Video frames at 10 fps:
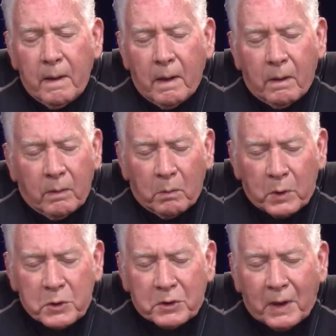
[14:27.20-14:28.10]
How I
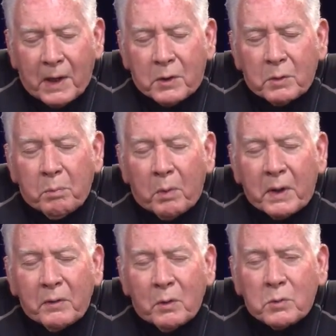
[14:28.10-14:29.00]
wish that I could
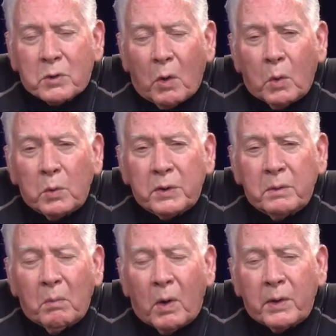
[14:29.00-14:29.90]
bring those
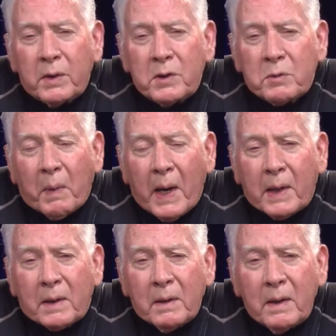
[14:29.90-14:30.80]
golden mornings
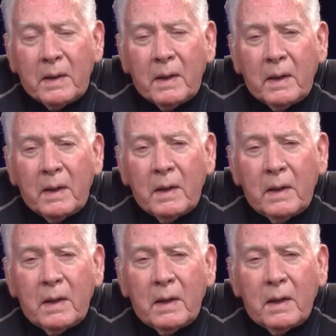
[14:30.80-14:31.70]
back,
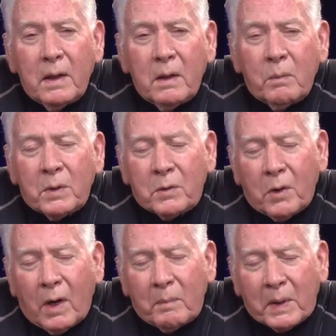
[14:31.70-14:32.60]
when
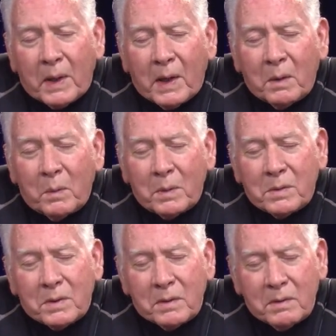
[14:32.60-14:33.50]
Tom and I would
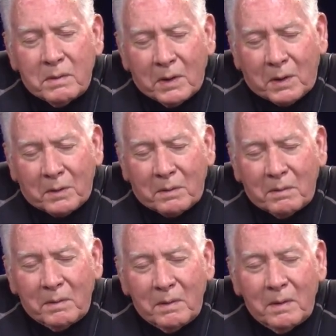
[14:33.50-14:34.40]
stick it
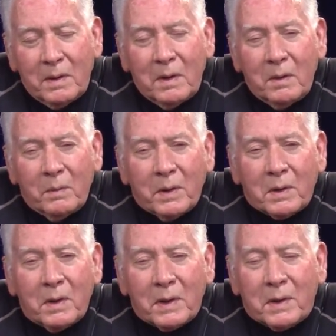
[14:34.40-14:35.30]
with a
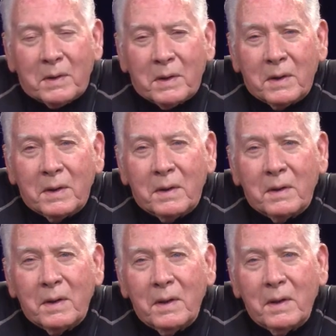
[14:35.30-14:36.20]
clickety,
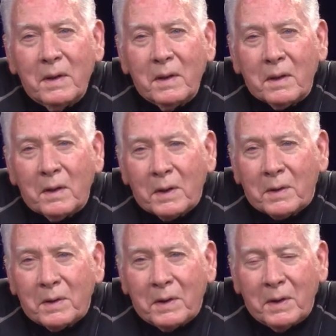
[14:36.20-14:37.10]

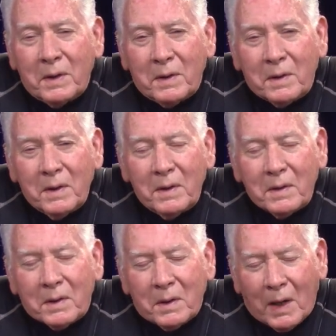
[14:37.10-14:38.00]
clickety,
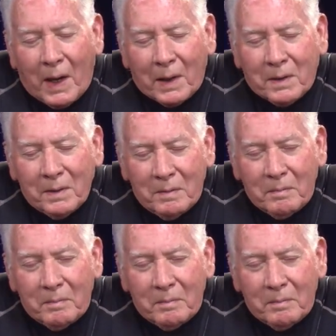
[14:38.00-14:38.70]
clack.